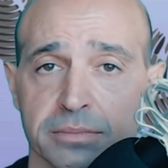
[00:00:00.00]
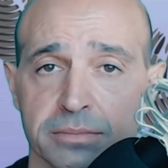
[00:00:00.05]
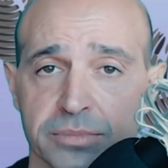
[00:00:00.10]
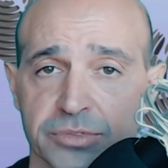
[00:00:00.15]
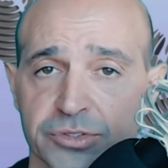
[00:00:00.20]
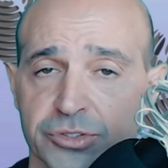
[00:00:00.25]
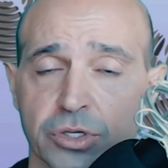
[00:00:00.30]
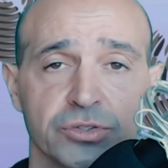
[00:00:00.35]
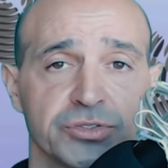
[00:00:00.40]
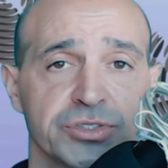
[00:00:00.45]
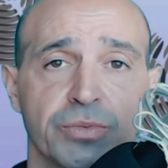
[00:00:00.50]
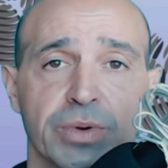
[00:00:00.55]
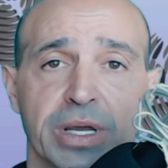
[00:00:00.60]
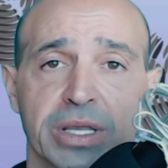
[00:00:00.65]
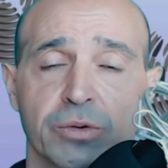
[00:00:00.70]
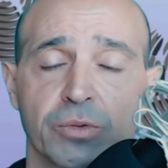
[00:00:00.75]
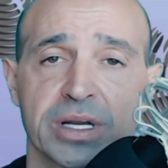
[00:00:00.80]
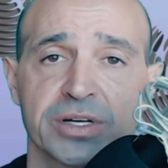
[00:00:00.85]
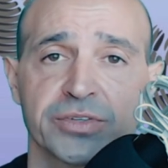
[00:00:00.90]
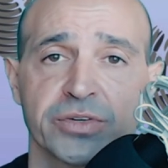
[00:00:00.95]
chose the right
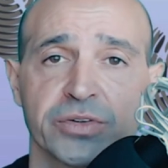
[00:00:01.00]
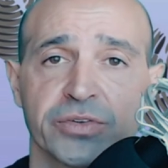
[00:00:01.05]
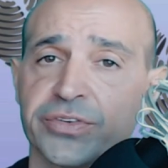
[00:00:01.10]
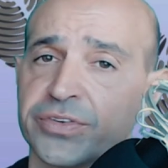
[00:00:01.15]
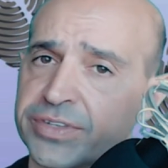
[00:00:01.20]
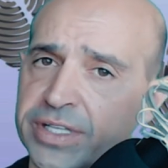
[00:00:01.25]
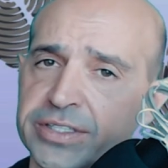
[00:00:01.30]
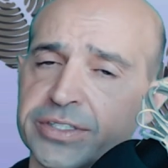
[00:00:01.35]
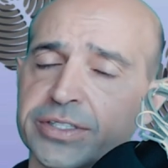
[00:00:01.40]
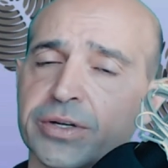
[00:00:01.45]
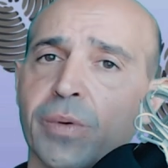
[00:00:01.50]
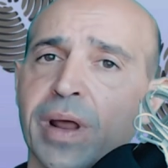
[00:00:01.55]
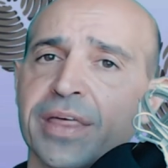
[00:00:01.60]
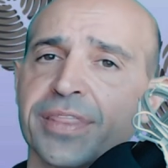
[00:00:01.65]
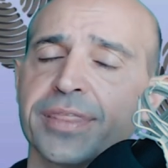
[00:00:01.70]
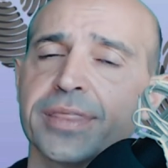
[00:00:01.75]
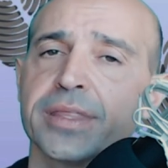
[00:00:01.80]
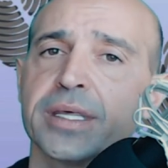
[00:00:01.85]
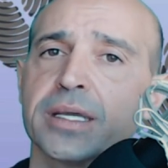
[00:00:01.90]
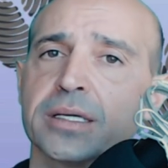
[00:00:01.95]
questions, did the right
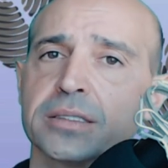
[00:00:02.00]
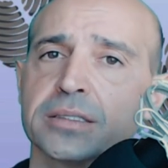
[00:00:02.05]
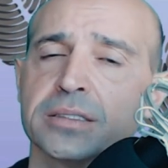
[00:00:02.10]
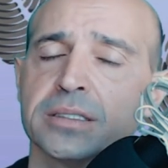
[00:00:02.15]
thing,